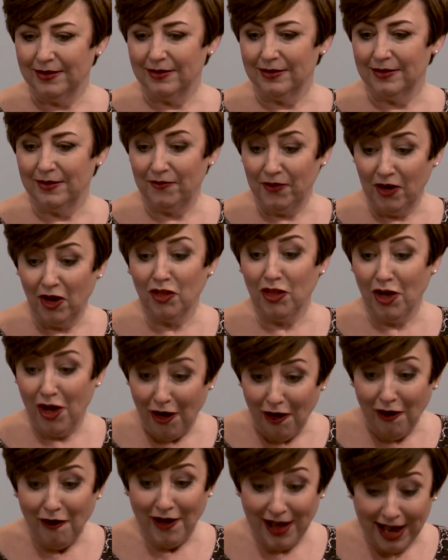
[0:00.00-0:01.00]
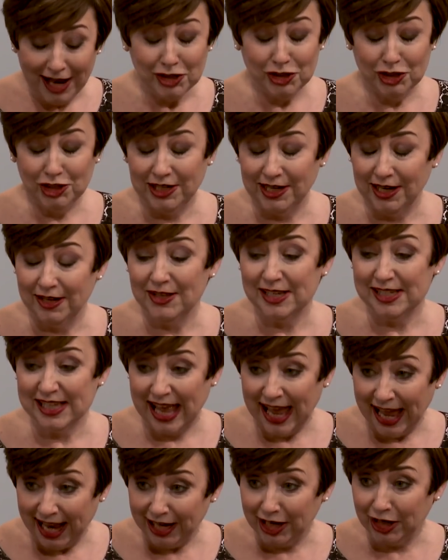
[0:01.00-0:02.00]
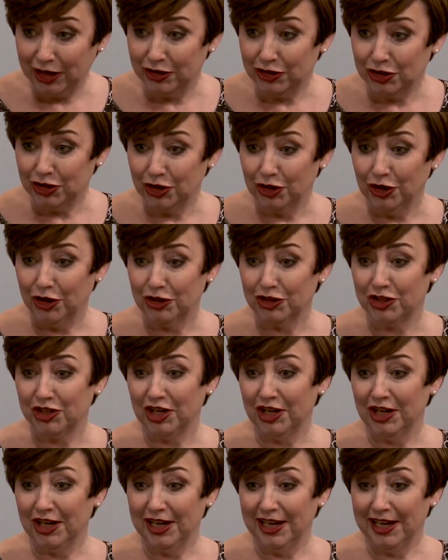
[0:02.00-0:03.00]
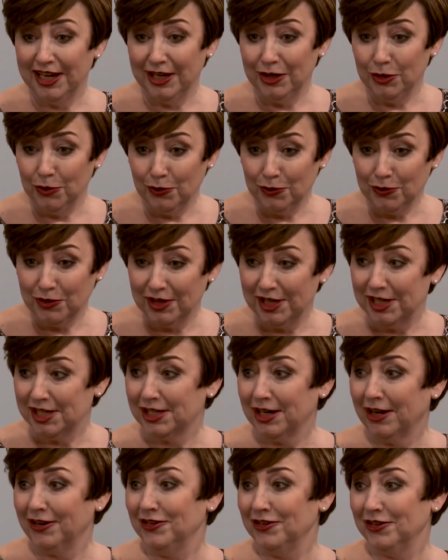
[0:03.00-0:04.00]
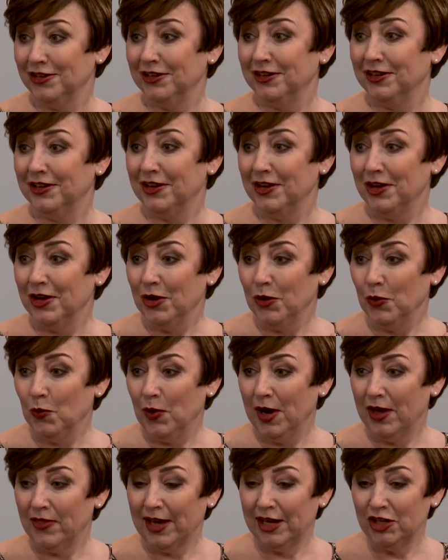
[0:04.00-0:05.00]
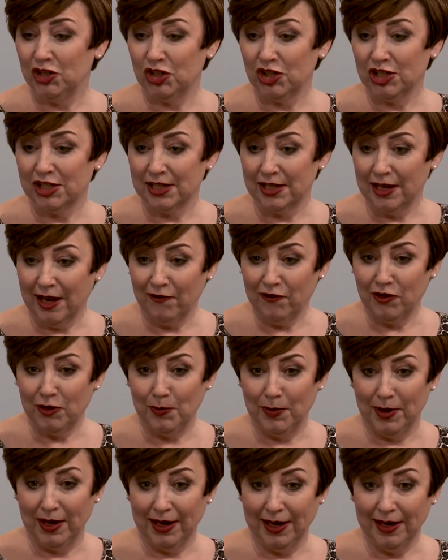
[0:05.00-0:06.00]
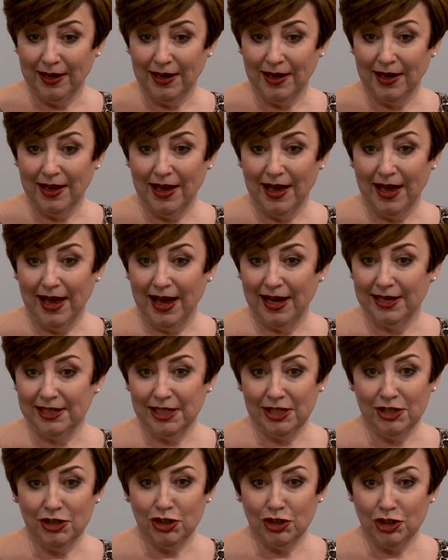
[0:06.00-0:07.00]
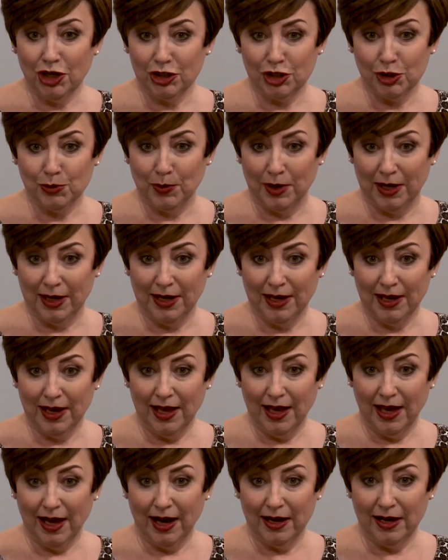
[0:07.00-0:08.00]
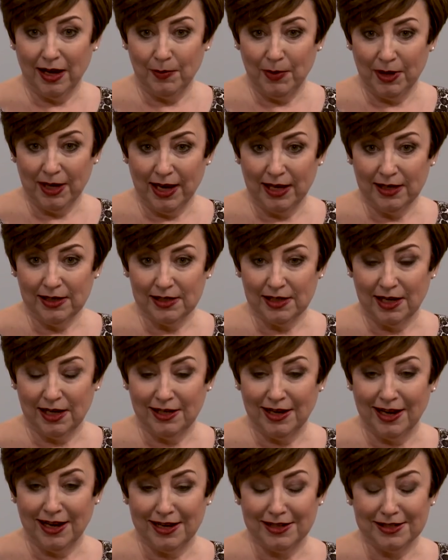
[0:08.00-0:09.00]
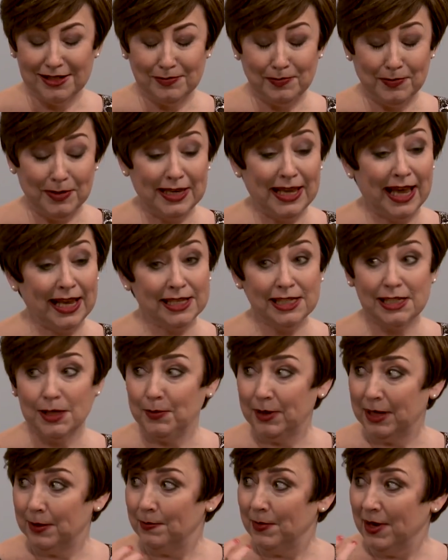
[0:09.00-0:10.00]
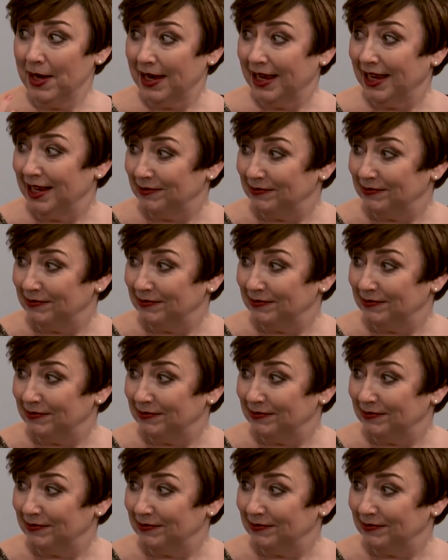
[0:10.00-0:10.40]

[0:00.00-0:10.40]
the Father heart, actually, in this Anglican church in northeast London, where they just loved me and didn't judge me. And I began to be me.